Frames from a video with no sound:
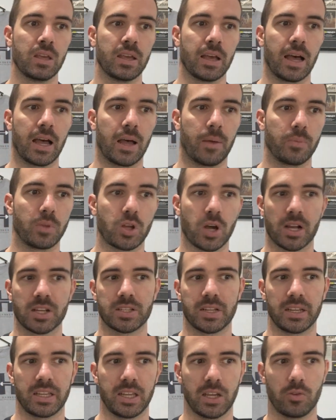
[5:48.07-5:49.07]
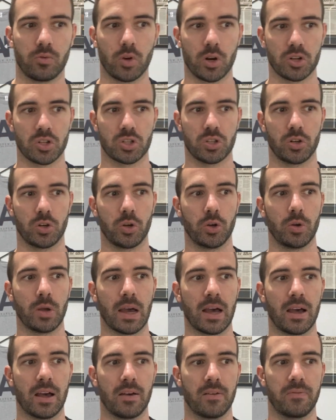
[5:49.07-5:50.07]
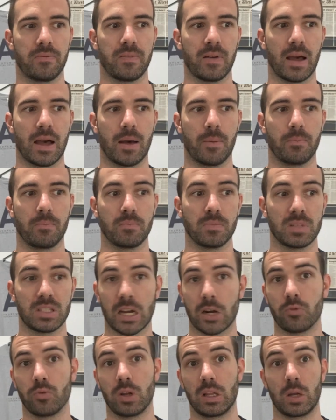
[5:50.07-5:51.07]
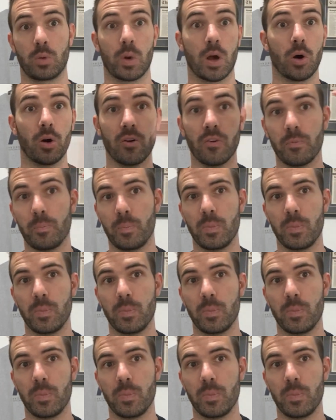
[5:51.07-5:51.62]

Guys like Ken Roczen who have done really well, who,